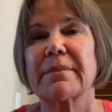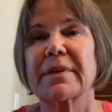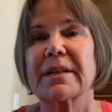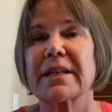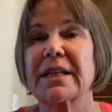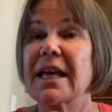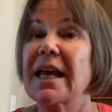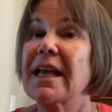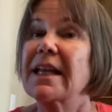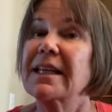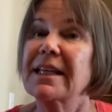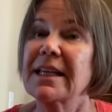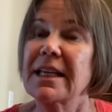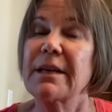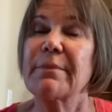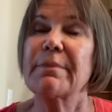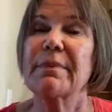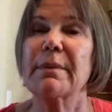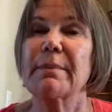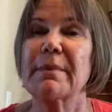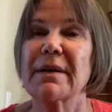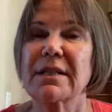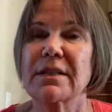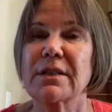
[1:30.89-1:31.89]
and keep the
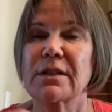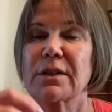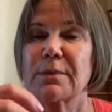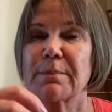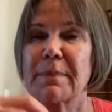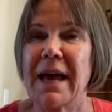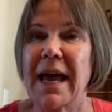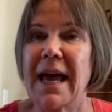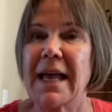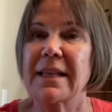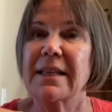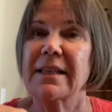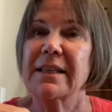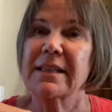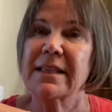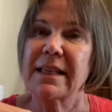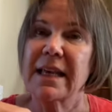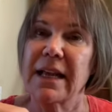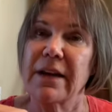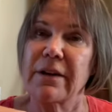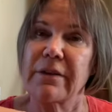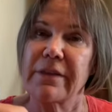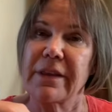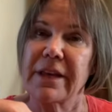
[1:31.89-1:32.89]
muscles patent
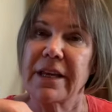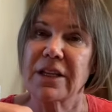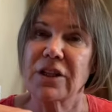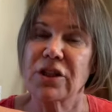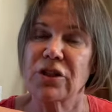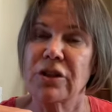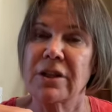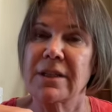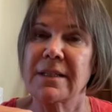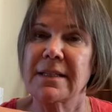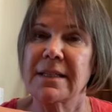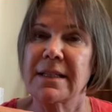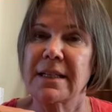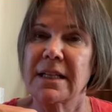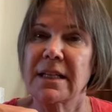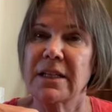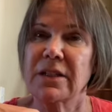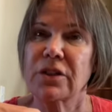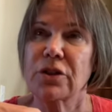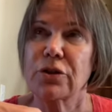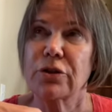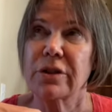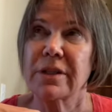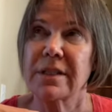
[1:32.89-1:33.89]
that are the
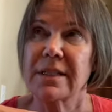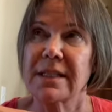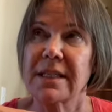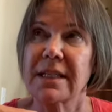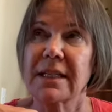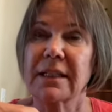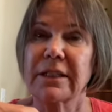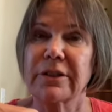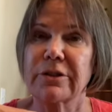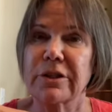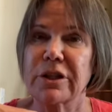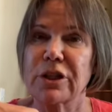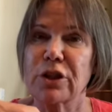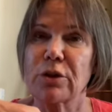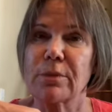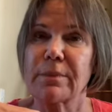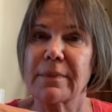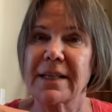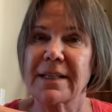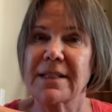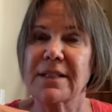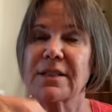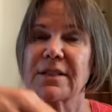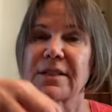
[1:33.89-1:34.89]
extrinsic laryngeal
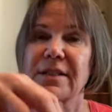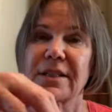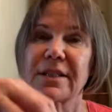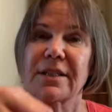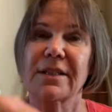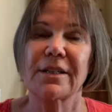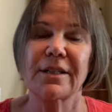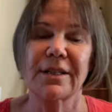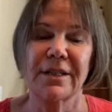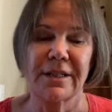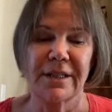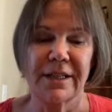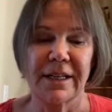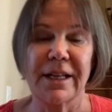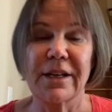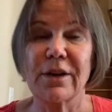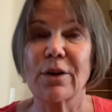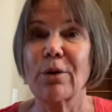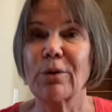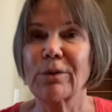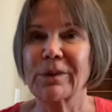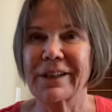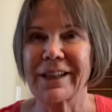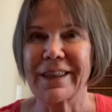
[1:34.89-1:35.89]
muscles and
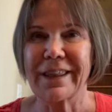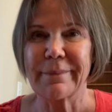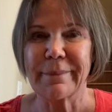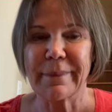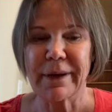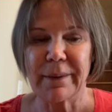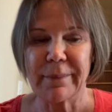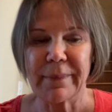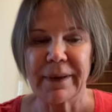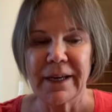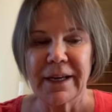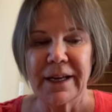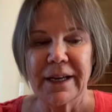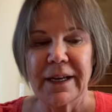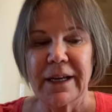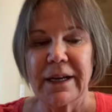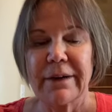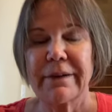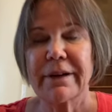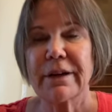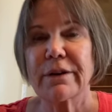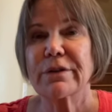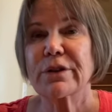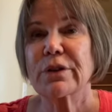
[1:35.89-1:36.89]
holding them up. Here
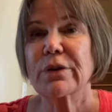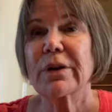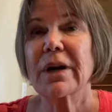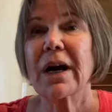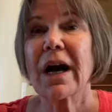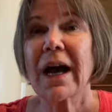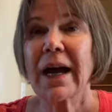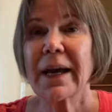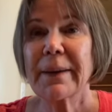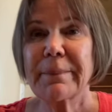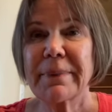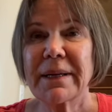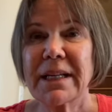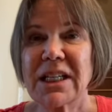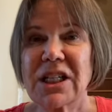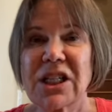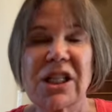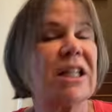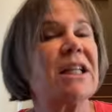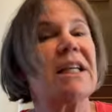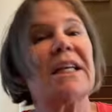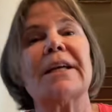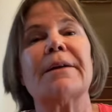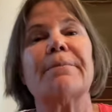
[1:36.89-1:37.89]
we go. So a high-pitched
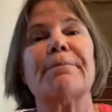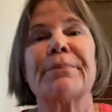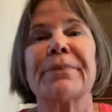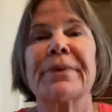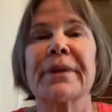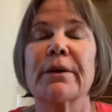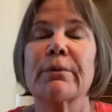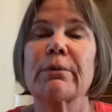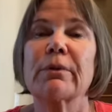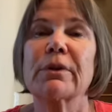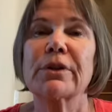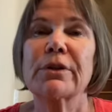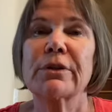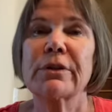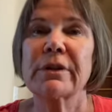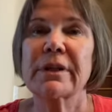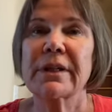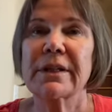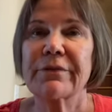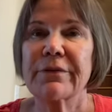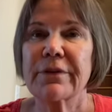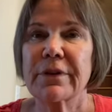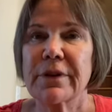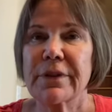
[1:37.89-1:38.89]
E. We'll do
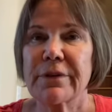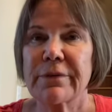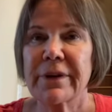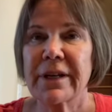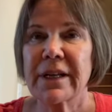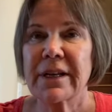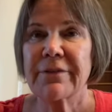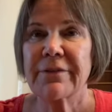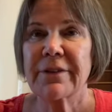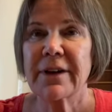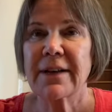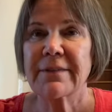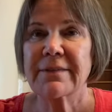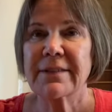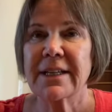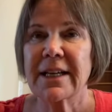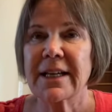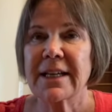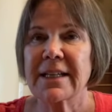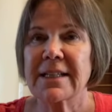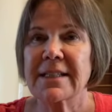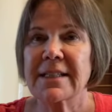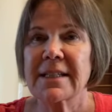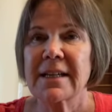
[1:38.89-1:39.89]
it for 3 to 5
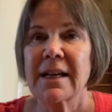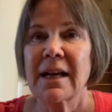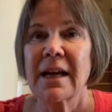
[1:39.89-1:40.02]
seconds.